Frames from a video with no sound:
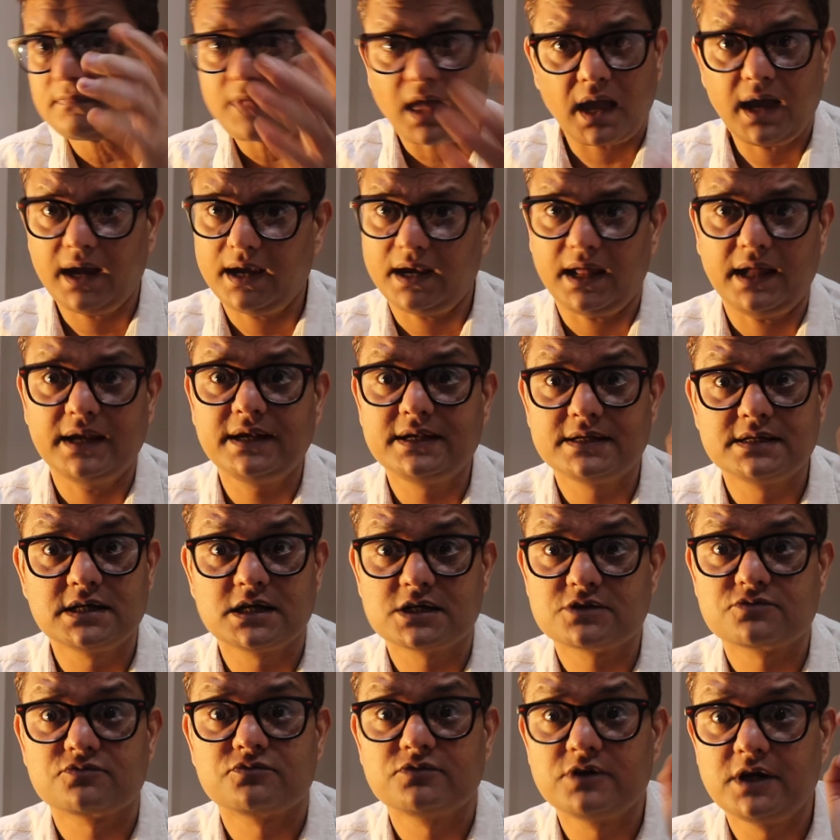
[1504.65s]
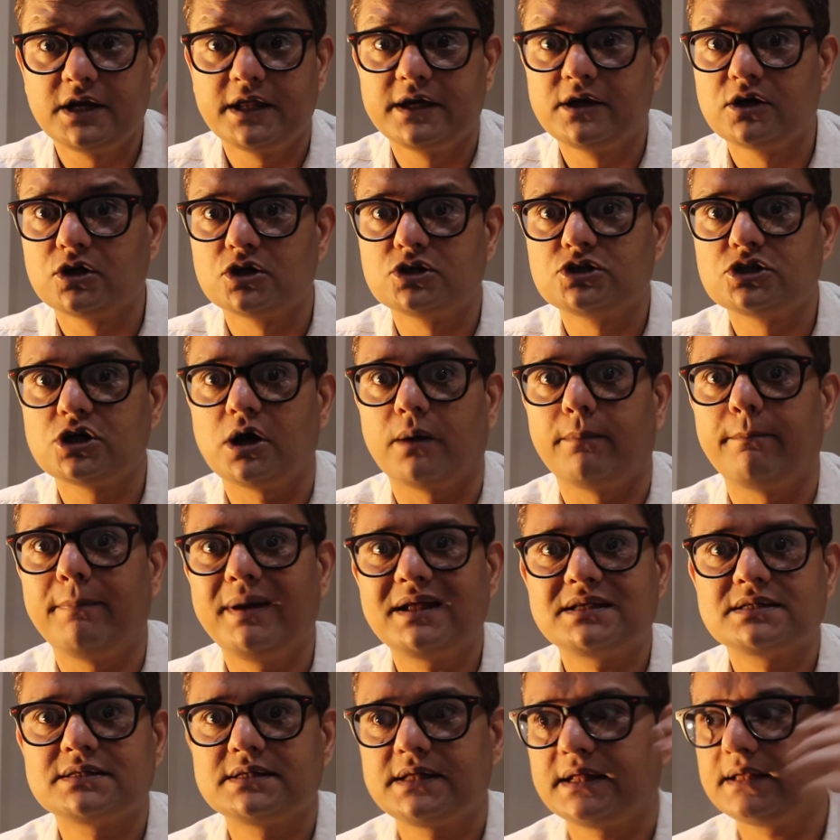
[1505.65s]
and it does really good job,
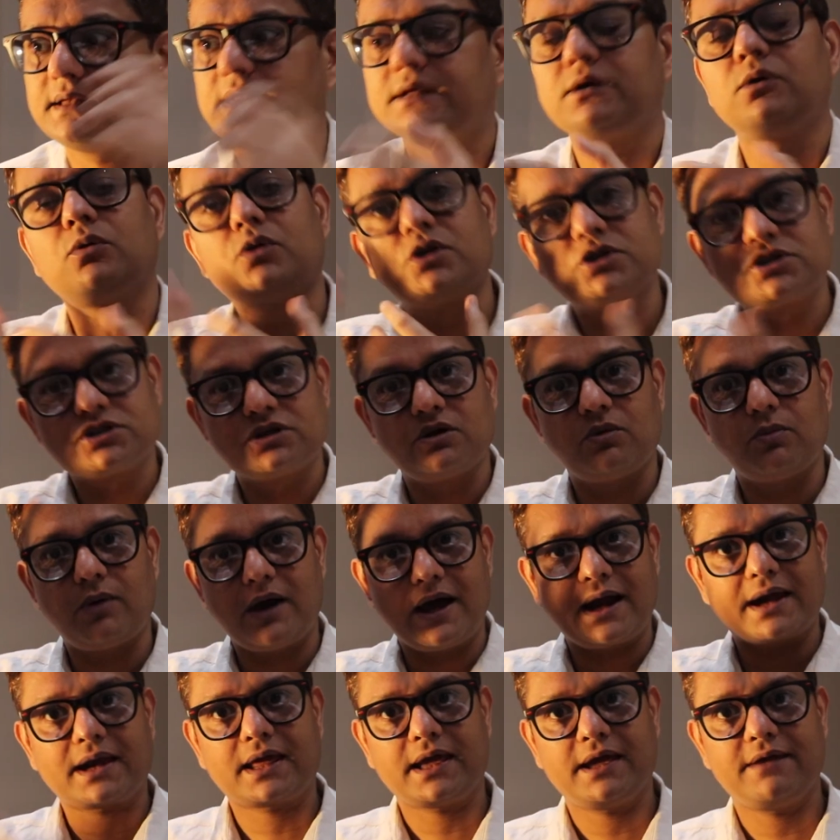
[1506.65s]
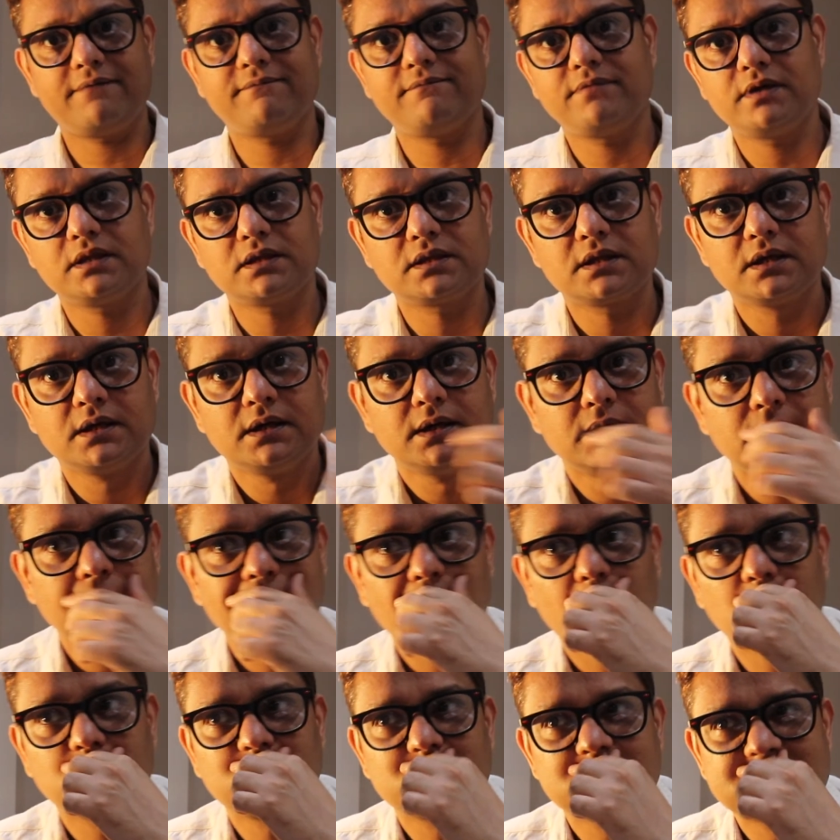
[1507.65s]
better than the original wire came with
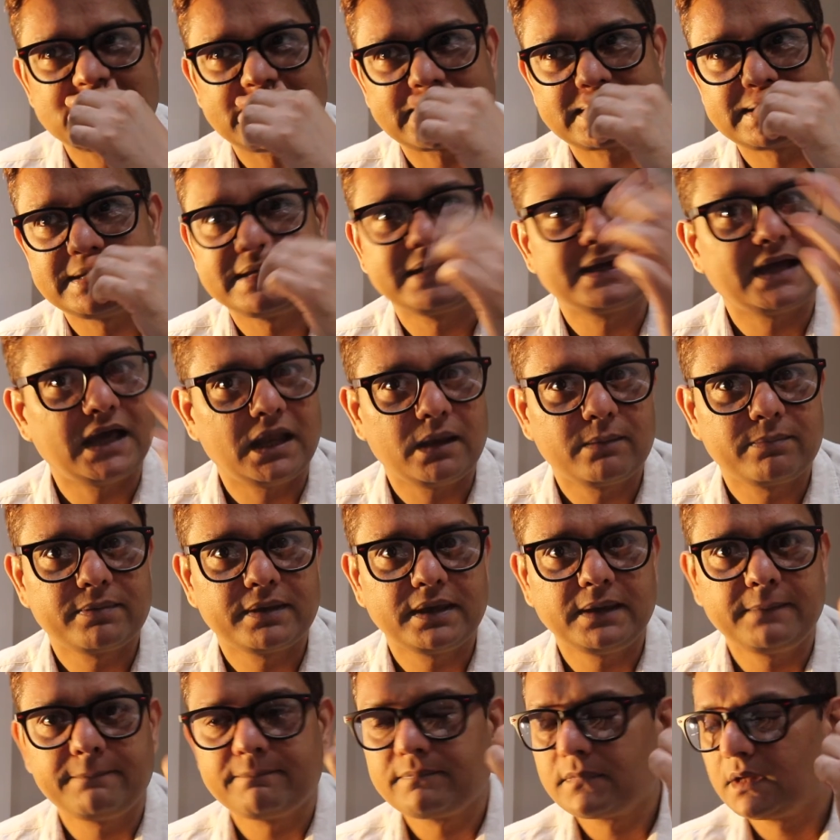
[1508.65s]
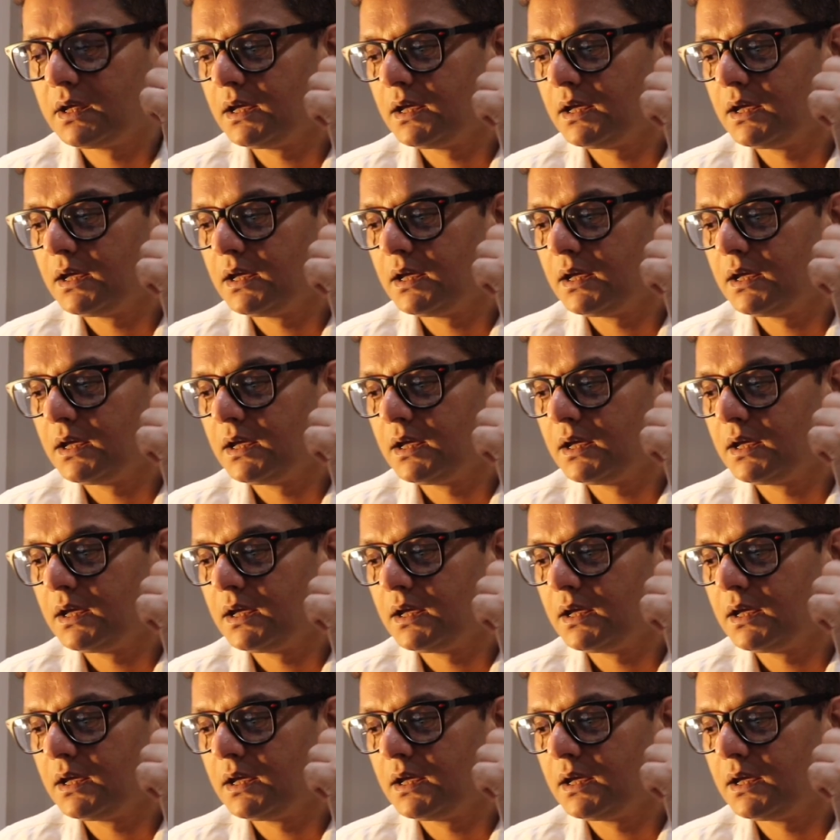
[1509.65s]
Audio Technica LP.